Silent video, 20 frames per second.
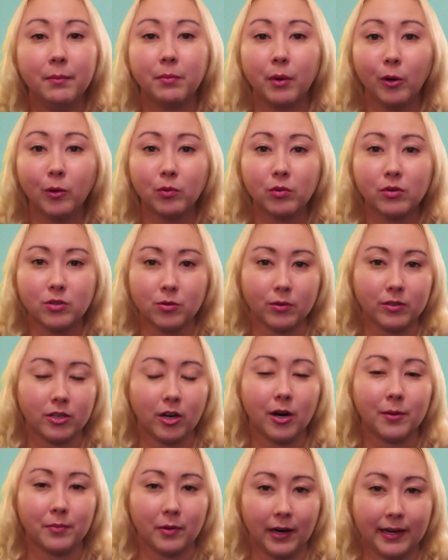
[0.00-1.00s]
both resorts
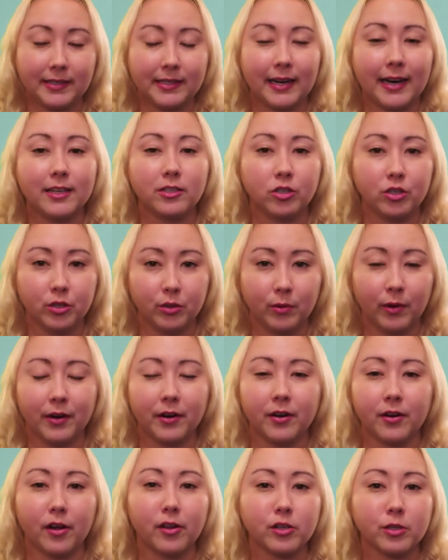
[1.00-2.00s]
are priced at
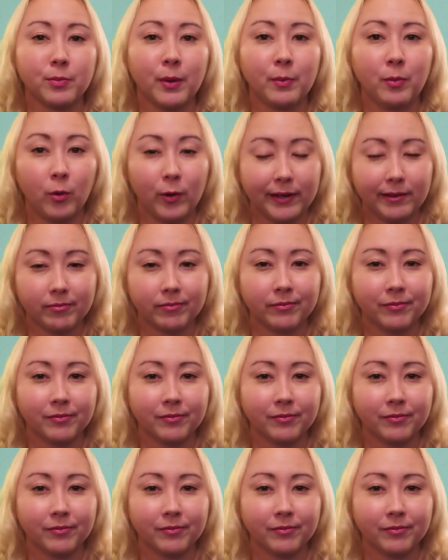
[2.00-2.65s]
$200 per point.